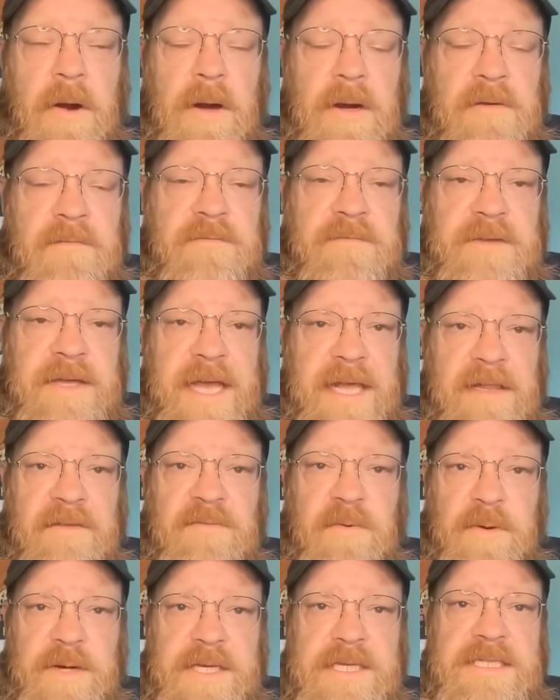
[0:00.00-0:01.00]
part of
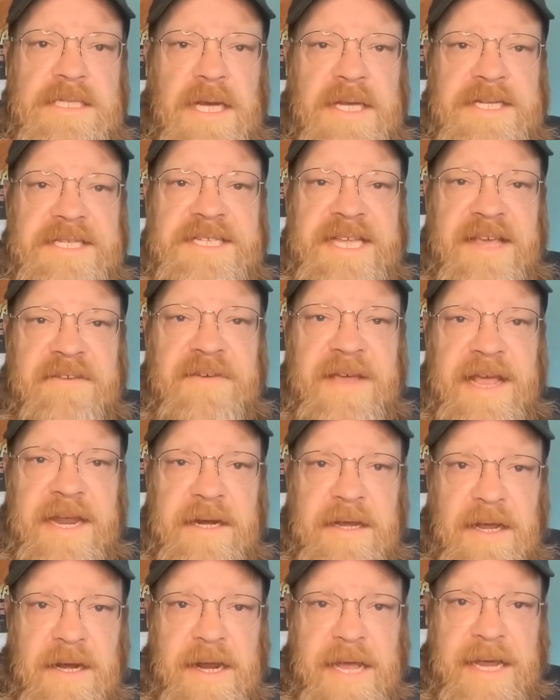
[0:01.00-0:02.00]
California's Unsafe
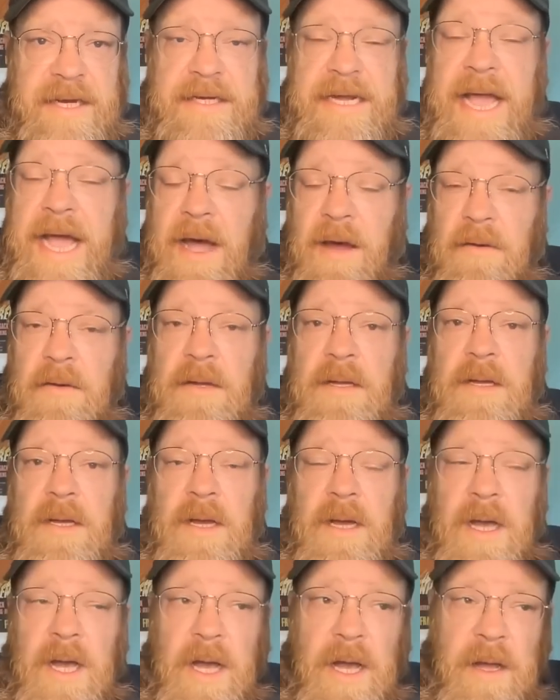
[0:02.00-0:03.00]
Handgun Act. Now,
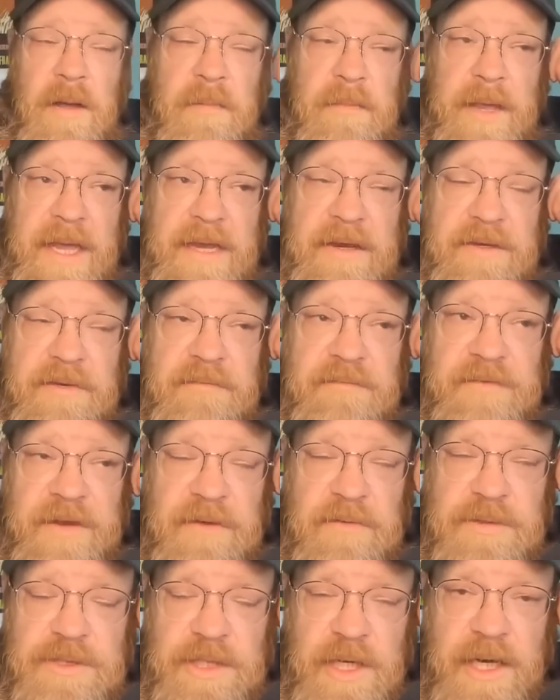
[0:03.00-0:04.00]
a
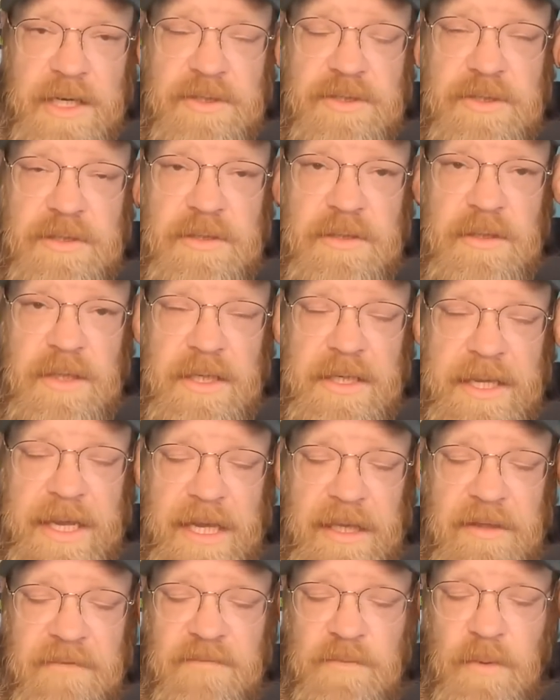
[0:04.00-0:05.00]
federal judge in
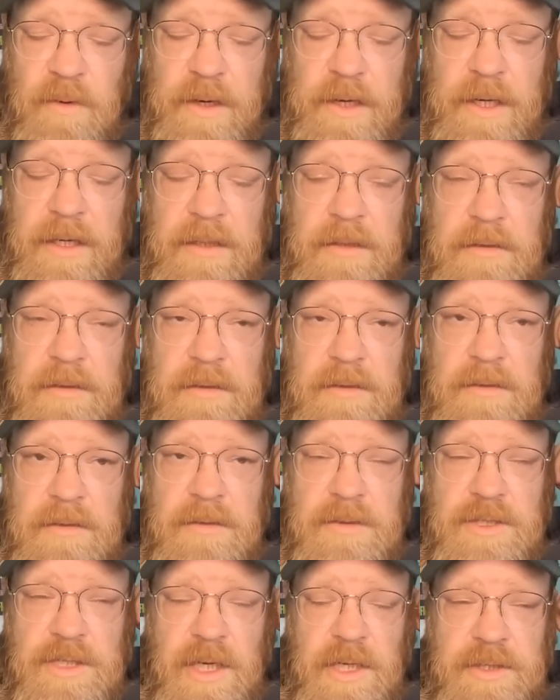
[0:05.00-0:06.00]
California,
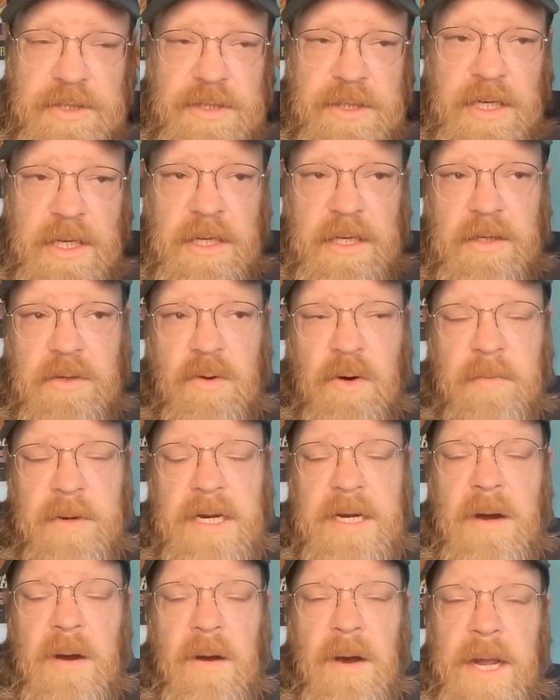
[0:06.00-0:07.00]
Judge
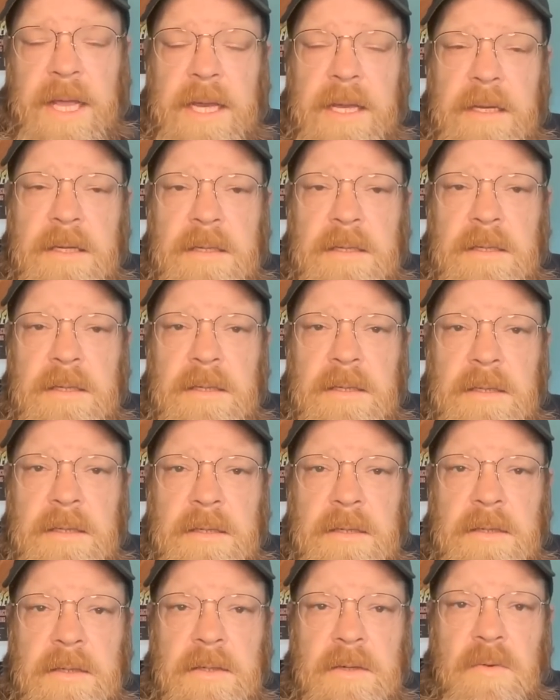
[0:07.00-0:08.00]
Cormac Carney,
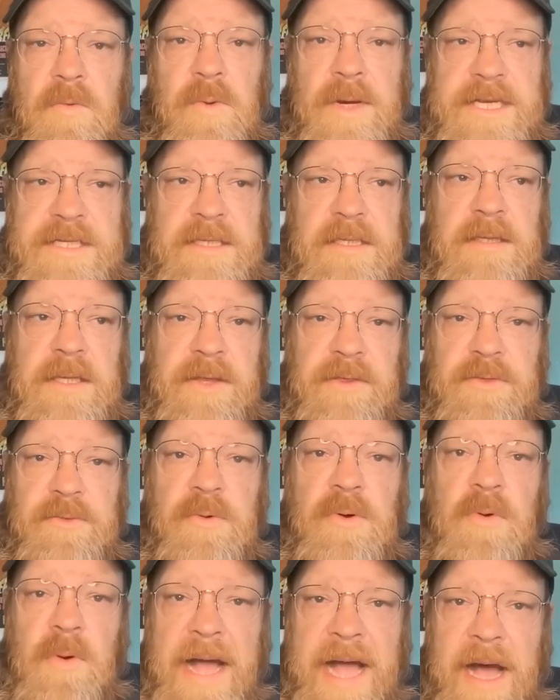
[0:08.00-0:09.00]
recently
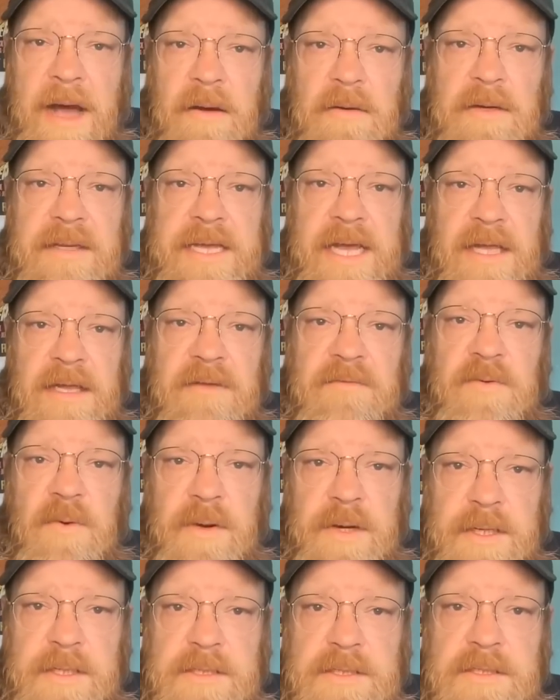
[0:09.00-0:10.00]
threw out
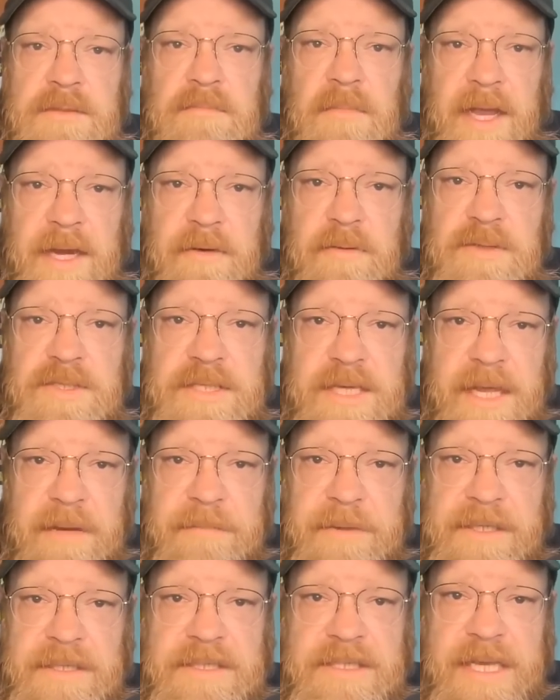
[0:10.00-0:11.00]
California's
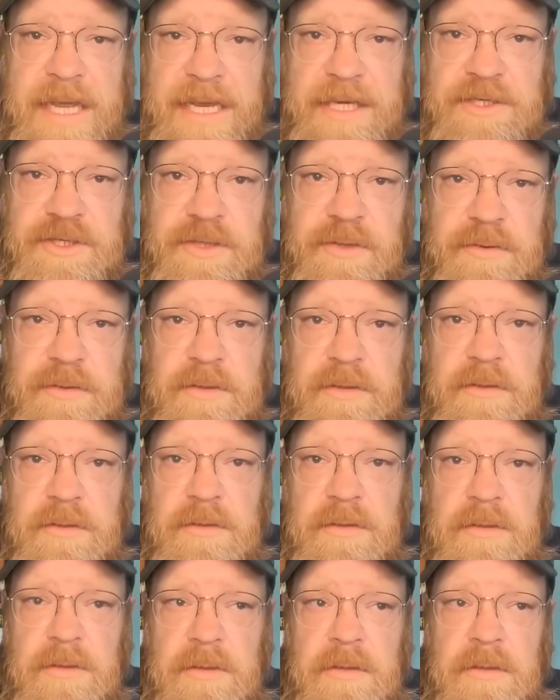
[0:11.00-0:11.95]
microstamping statute.